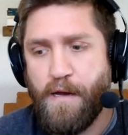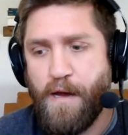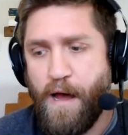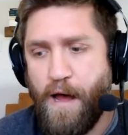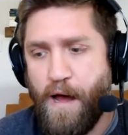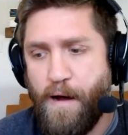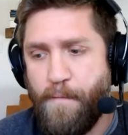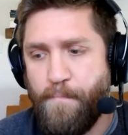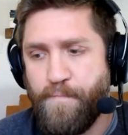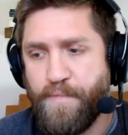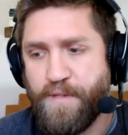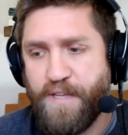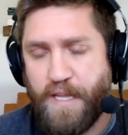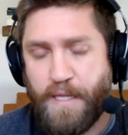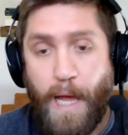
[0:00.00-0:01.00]
um,
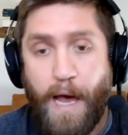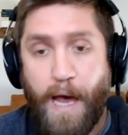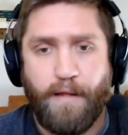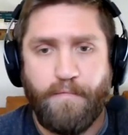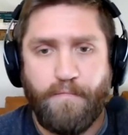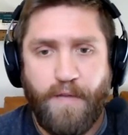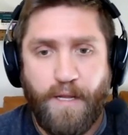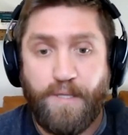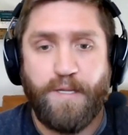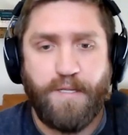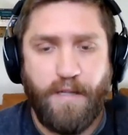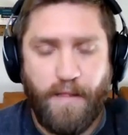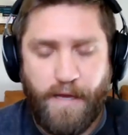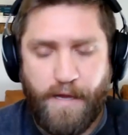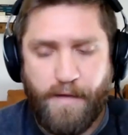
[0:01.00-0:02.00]
deadline
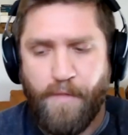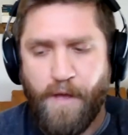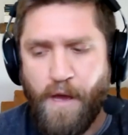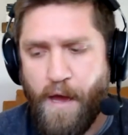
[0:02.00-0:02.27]
consistently.